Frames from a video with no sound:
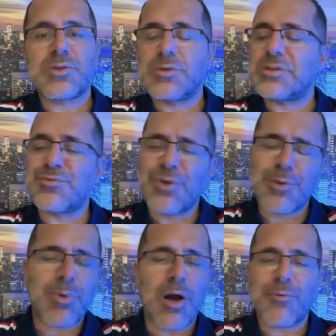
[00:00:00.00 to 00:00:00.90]
So this is
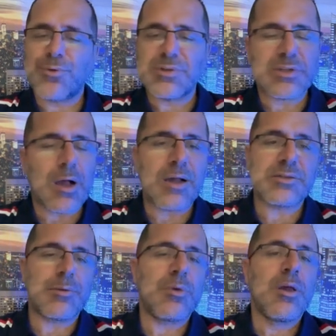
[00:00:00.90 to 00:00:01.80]
very powerful. This is
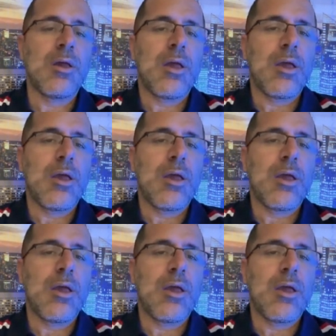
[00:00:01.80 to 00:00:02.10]
awesome.